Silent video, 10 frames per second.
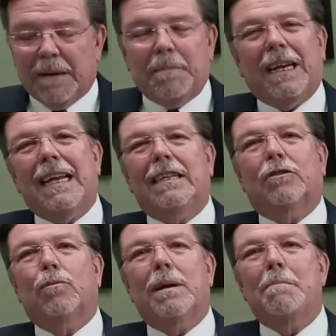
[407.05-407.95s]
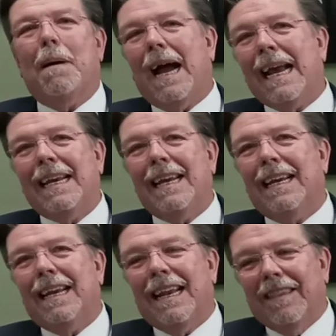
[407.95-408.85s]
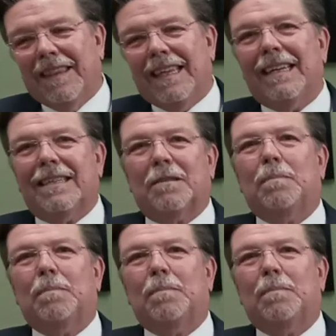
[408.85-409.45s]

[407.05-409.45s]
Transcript: but he is reminding this